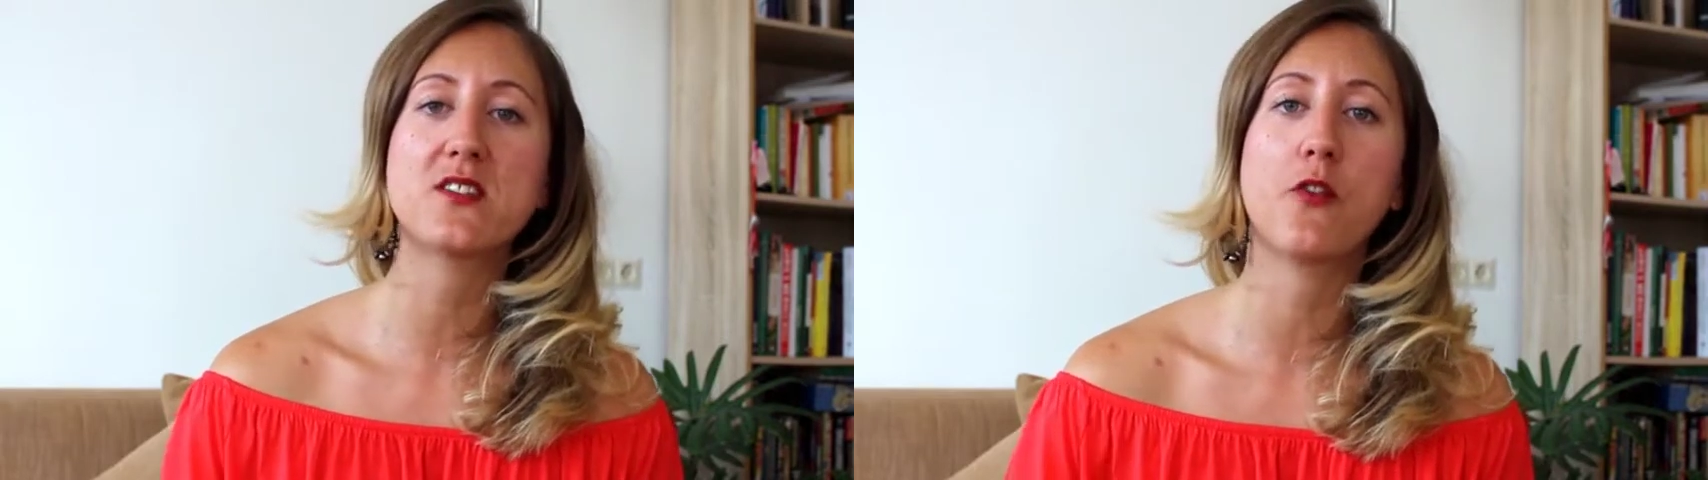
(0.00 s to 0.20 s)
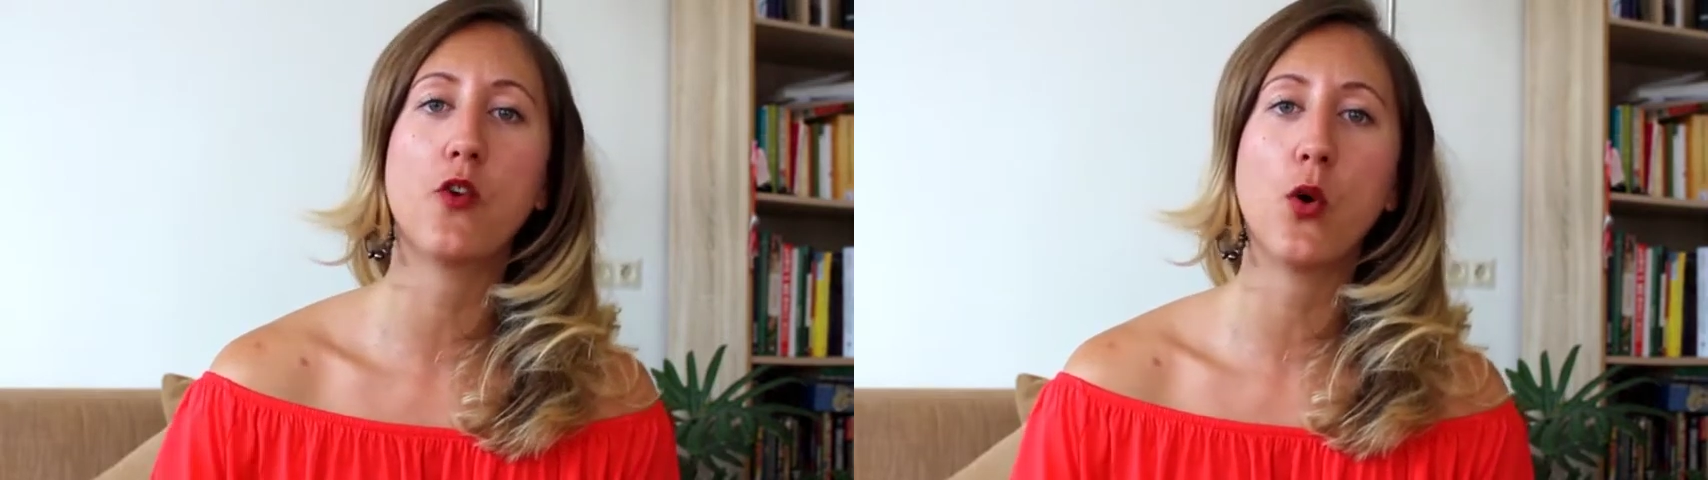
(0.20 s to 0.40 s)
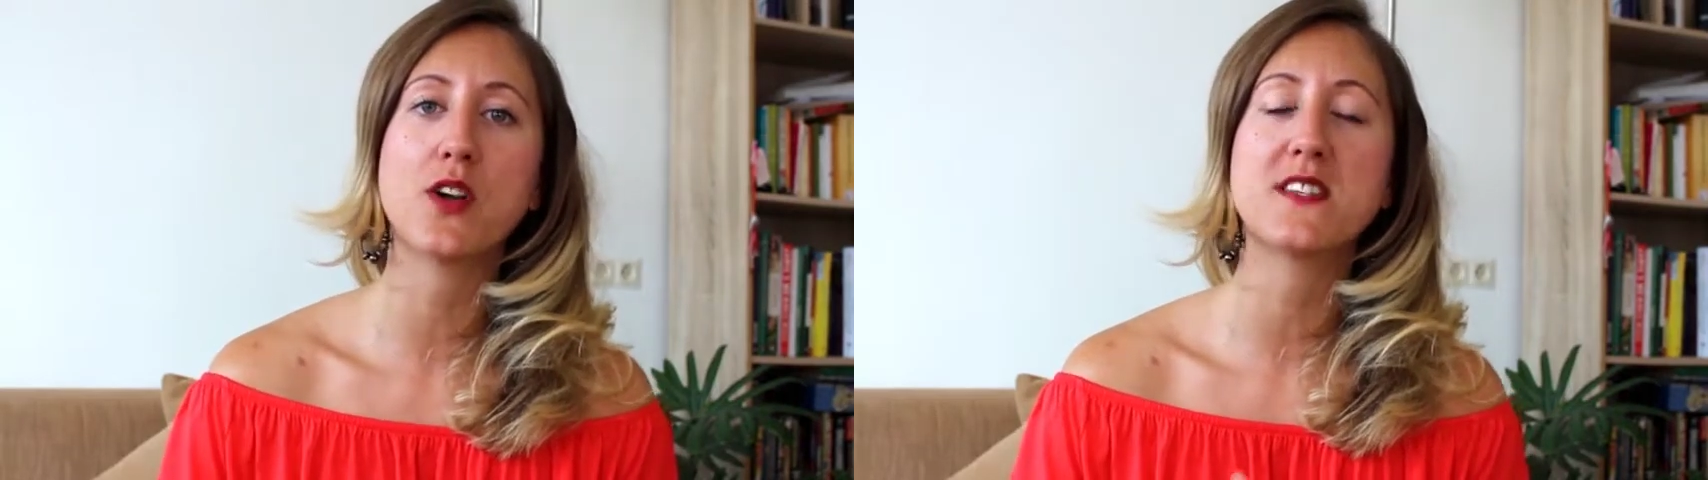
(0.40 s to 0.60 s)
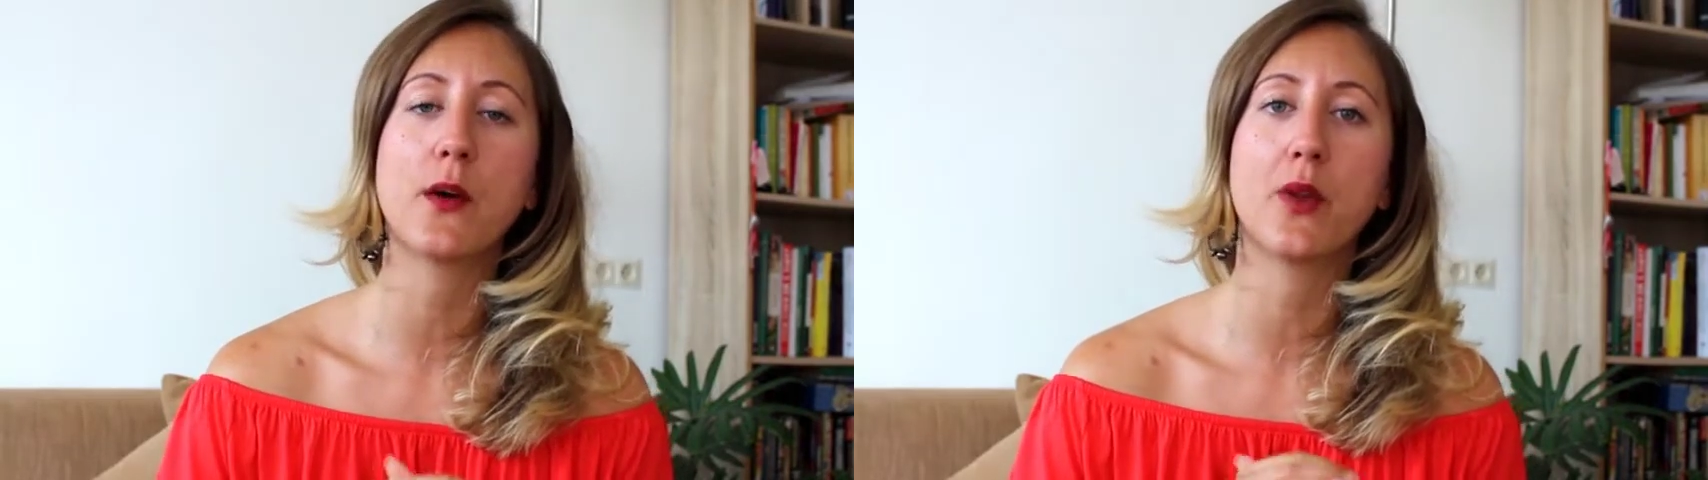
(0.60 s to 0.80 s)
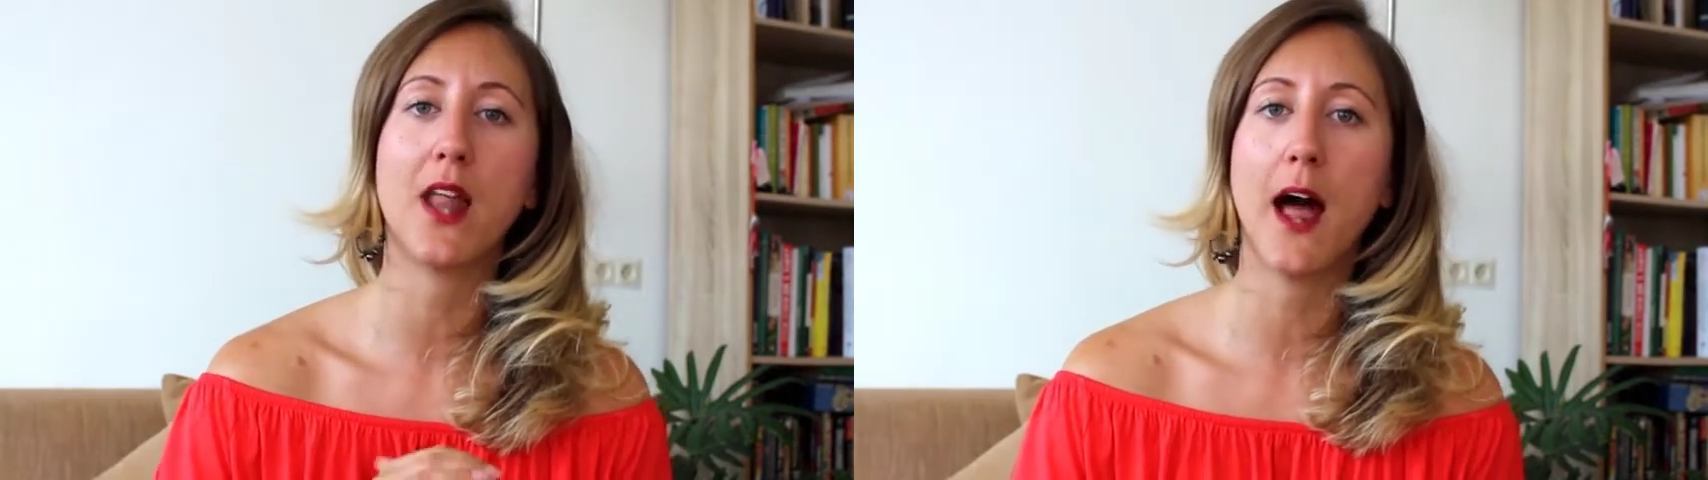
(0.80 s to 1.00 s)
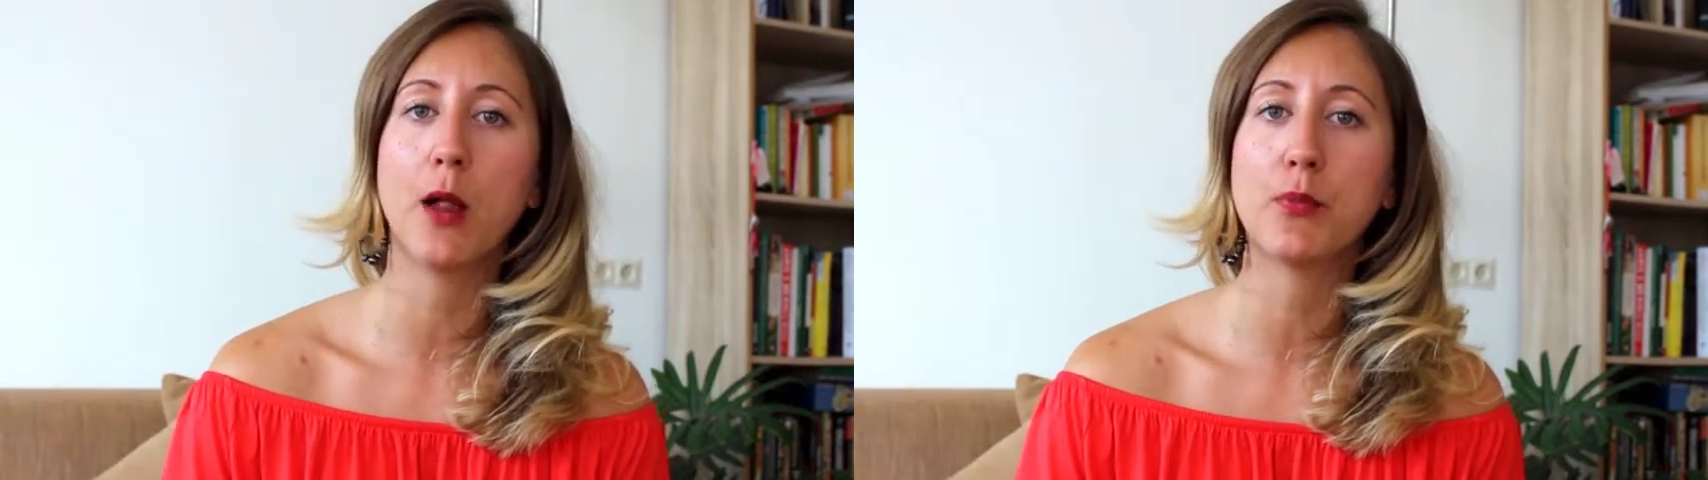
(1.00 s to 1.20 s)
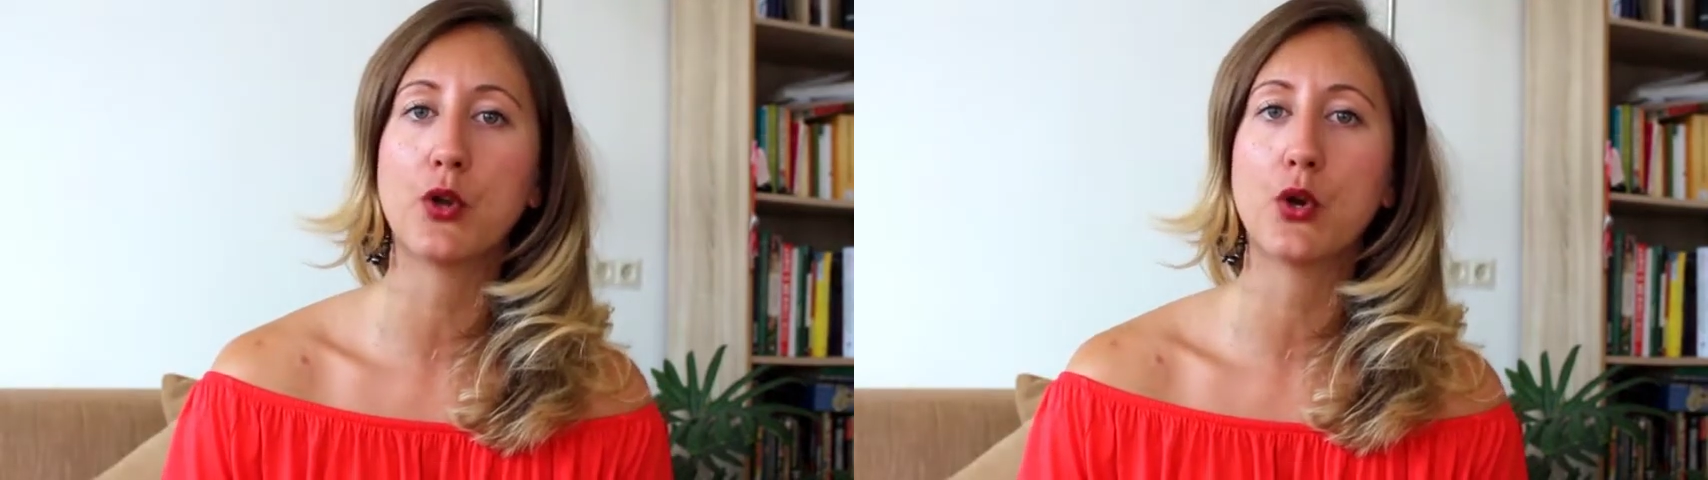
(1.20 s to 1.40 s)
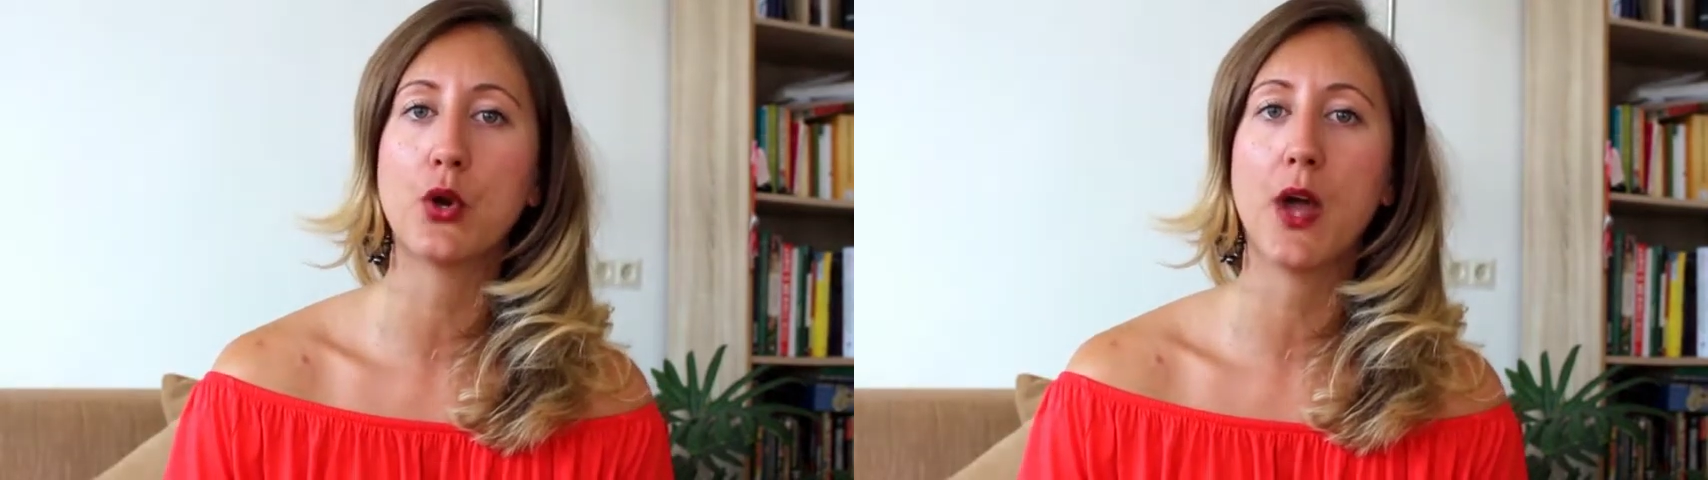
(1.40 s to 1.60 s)
of course it will help
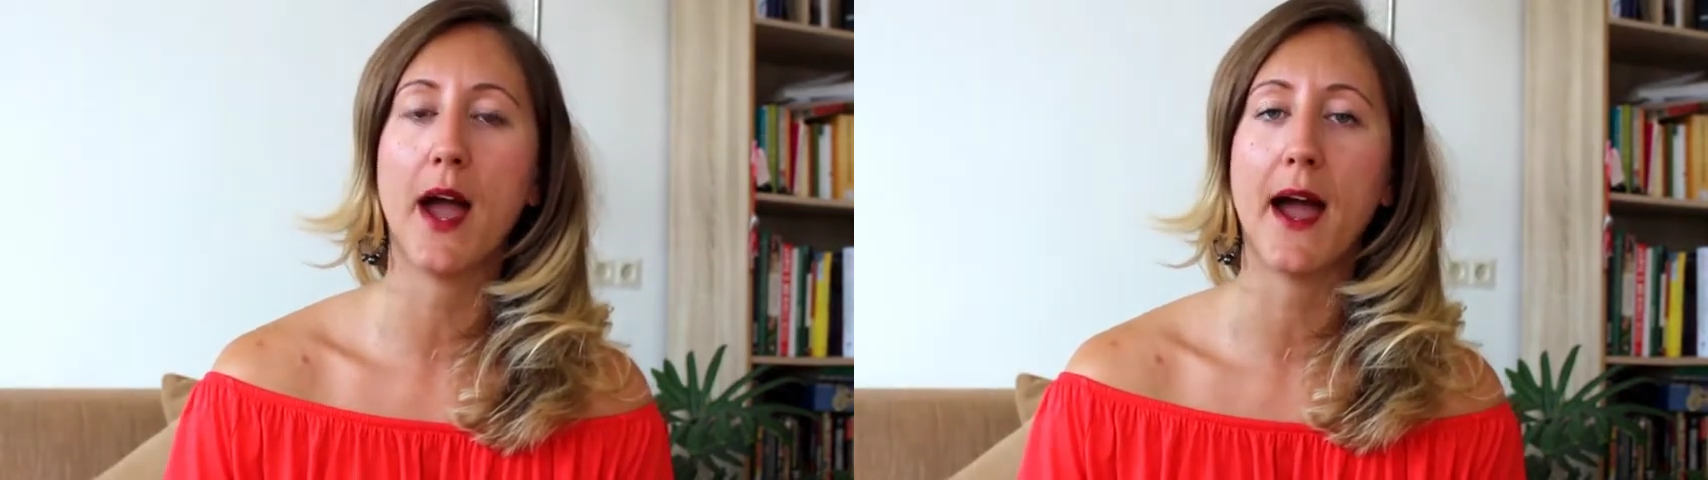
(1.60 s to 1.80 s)
you